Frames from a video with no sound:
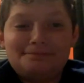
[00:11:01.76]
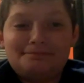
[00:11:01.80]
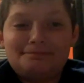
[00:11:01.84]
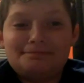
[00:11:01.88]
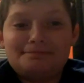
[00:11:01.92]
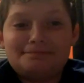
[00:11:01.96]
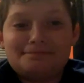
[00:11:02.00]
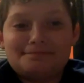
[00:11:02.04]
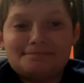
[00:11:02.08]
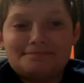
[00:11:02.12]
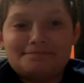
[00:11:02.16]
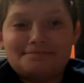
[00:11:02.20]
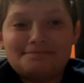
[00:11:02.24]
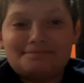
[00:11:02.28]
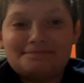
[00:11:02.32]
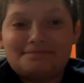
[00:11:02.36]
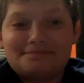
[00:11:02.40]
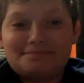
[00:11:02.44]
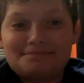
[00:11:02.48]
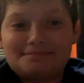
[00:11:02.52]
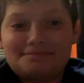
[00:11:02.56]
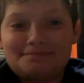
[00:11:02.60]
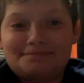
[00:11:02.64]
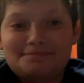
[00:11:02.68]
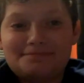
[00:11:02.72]

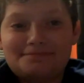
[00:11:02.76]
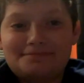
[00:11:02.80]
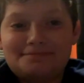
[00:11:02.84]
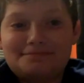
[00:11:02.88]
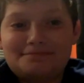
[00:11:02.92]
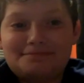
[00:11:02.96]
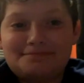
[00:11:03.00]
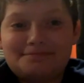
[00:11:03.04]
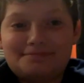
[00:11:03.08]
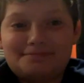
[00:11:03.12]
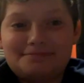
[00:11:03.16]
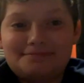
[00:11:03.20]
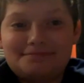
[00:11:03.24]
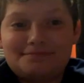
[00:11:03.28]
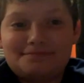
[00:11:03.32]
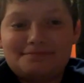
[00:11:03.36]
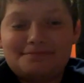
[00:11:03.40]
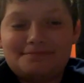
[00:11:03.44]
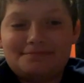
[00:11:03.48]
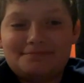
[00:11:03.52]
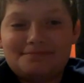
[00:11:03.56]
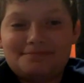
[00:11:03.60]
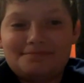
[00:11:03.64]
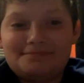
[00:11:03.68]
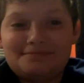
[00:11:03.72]

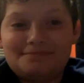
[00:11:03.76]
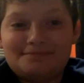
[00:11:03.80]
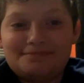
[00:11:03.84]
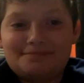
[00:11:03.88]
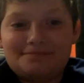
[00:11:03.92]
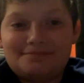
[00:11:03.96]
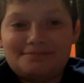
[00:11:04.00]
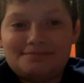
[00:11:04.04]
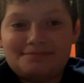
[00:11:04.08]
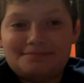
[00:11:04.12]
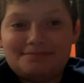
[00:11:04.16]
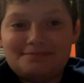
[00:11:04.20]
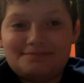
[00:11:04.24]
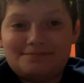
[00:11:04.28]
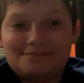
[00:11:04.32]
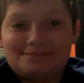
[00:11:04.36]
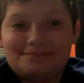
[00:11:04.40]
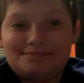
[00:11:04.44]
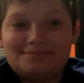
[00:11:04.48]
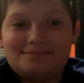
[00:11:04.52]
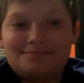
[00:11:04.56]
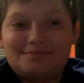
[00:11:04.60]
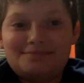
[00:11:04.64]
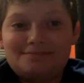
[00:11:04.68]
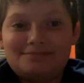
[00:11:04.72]

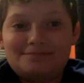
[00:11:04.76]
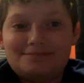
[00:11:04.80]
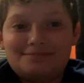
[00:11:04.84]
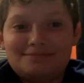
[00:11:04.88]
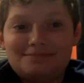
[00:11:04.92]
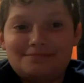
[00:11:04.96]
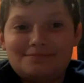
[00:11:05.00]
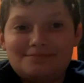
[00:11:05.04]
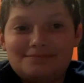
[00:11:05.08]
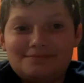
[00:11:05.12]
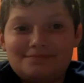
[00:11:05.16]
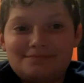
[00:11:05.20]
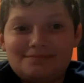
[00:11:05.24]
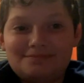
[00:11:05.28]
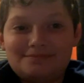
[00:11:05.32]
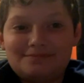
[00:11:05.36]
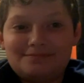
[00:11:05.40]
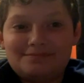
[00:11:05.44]
(not speaking)